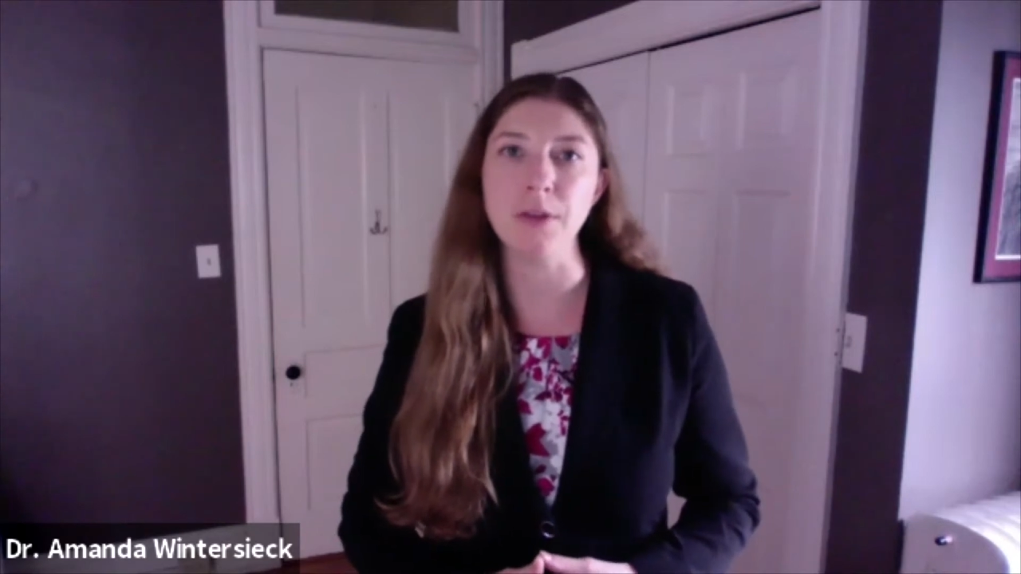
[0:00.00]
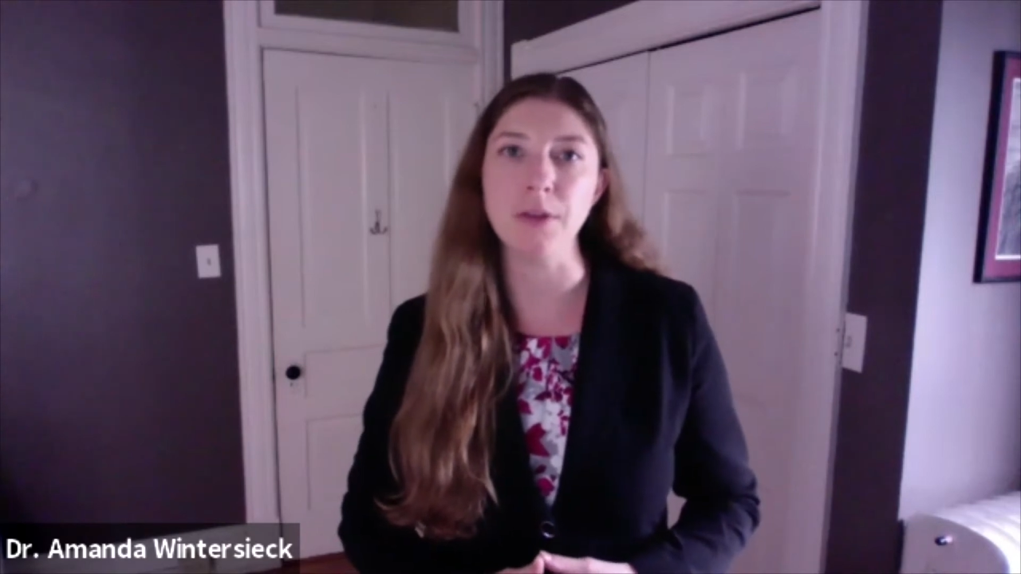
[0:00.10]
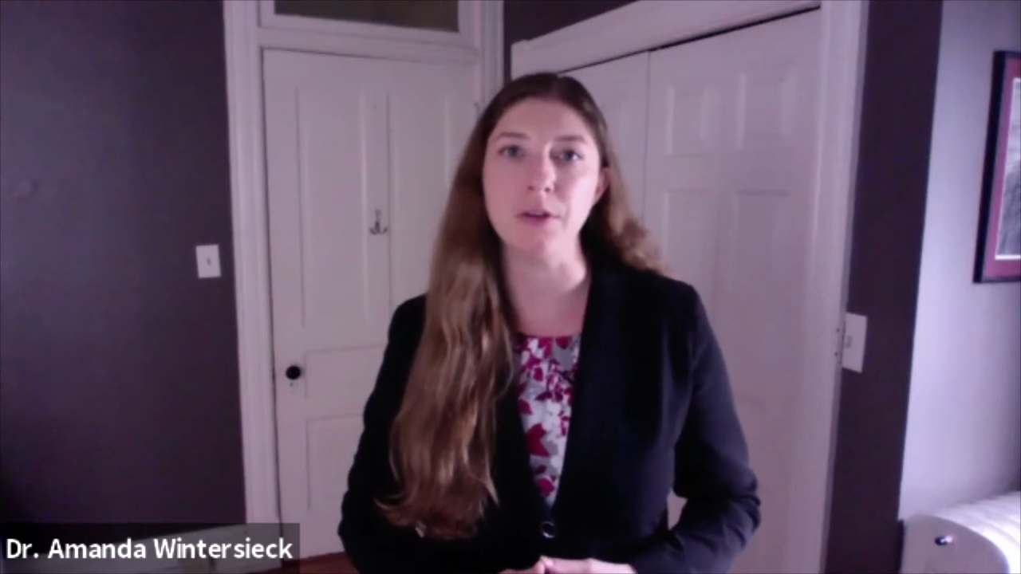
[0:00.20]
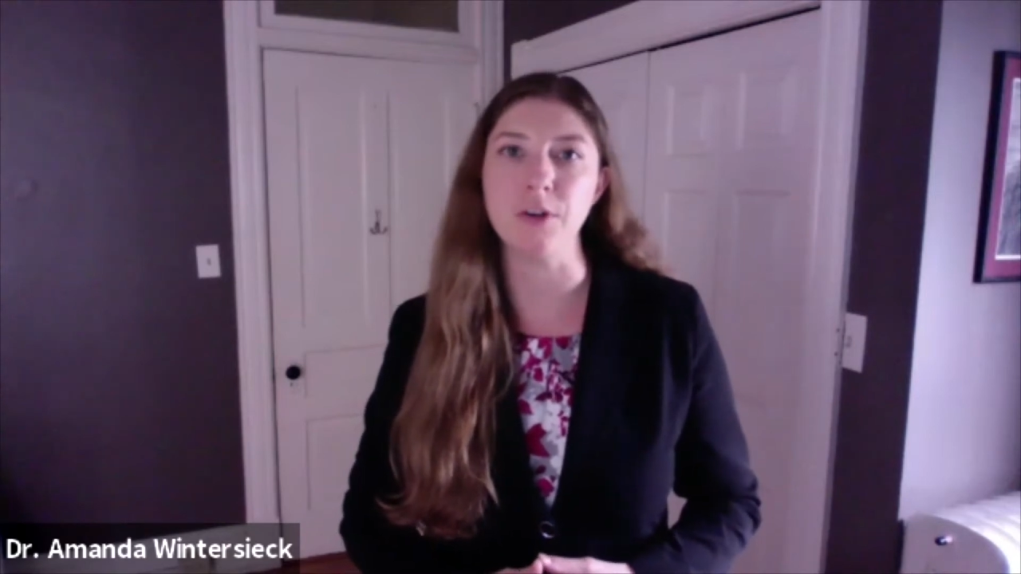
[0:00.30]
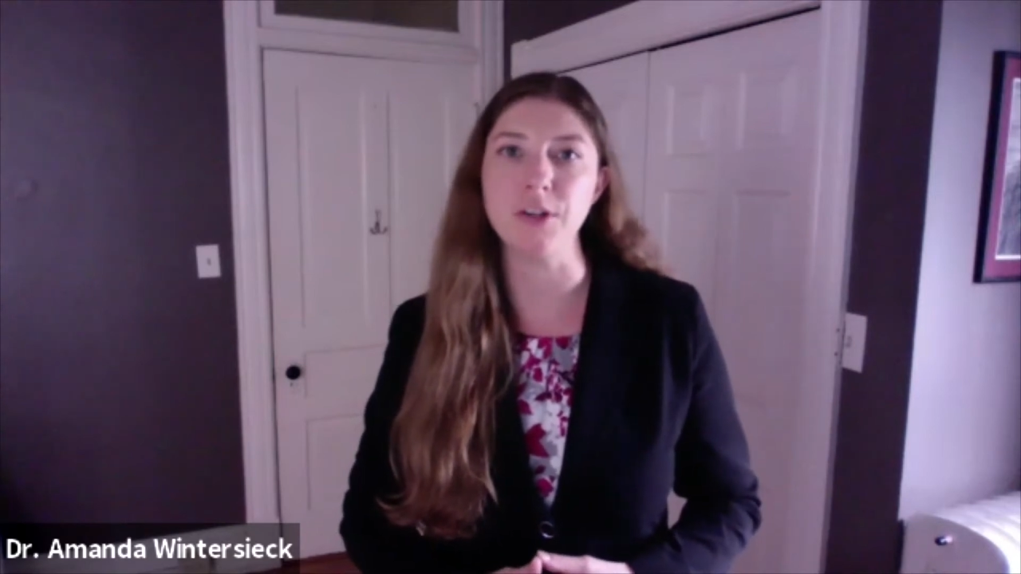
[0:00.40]

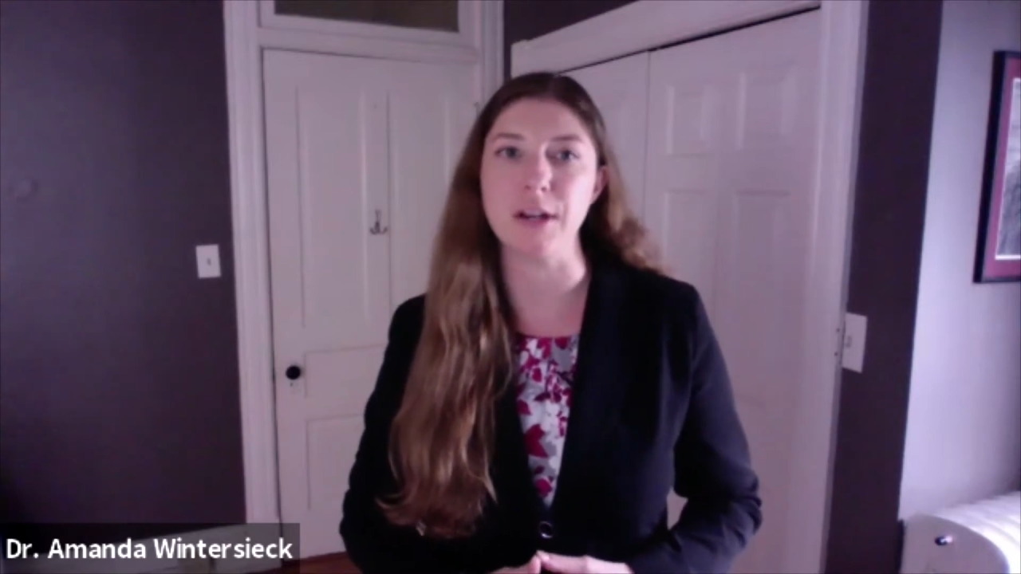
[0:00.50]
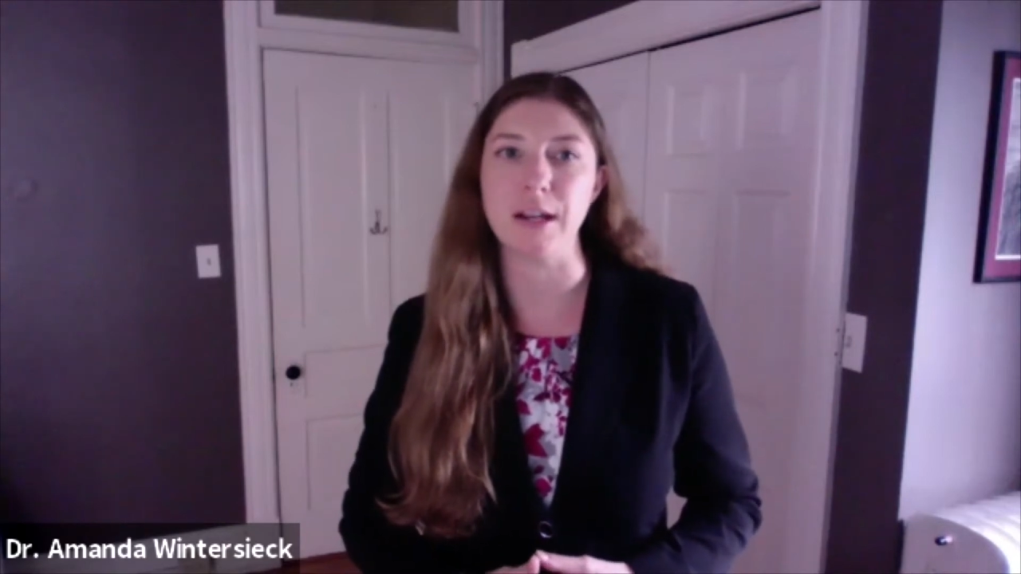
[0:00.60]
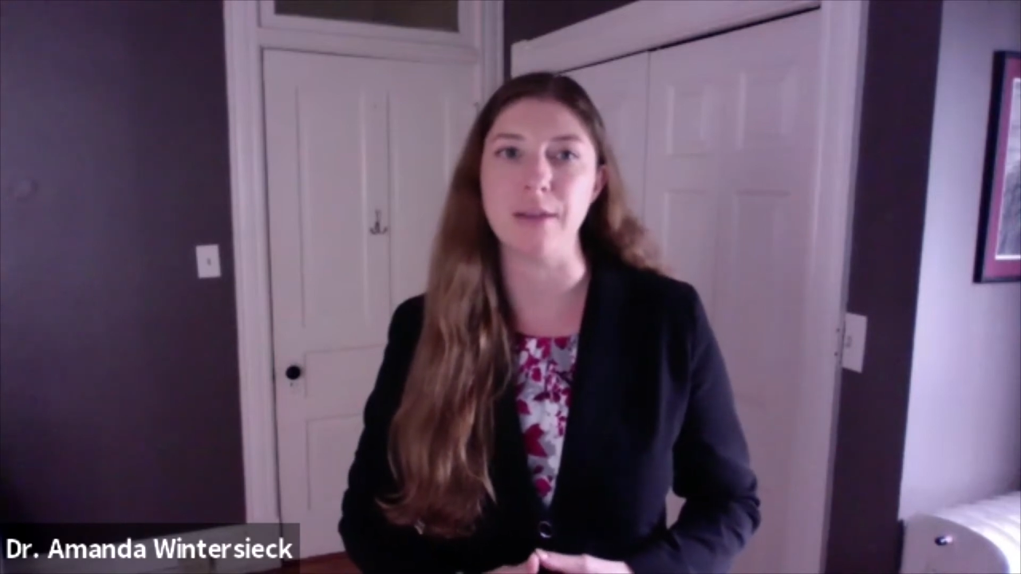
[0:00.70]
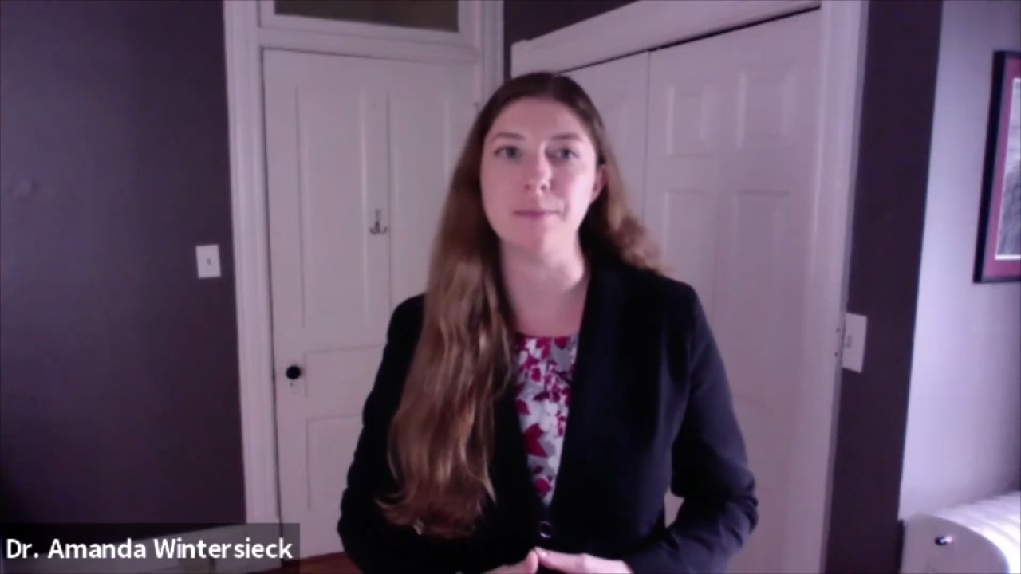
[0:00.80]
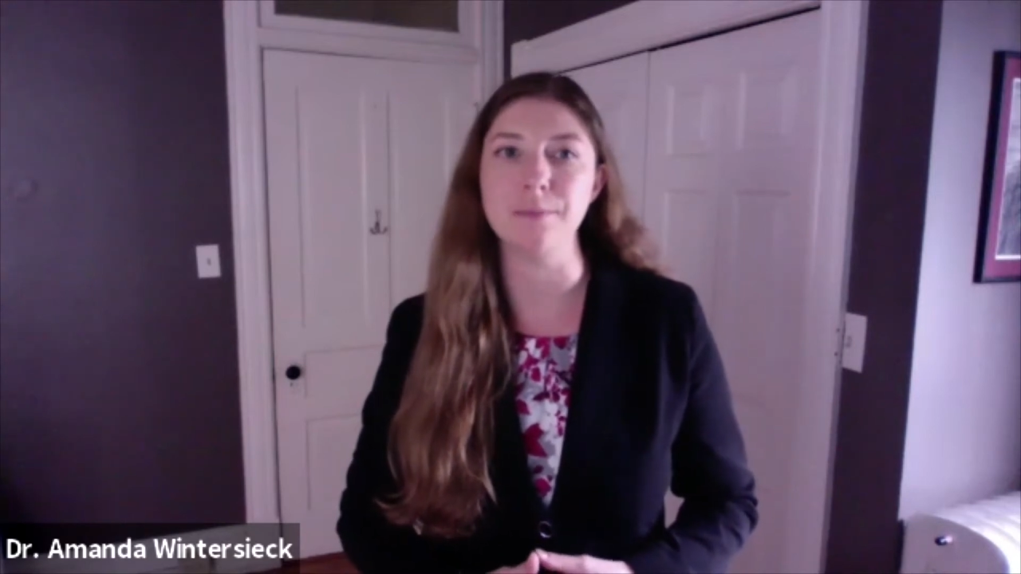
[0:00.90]
University.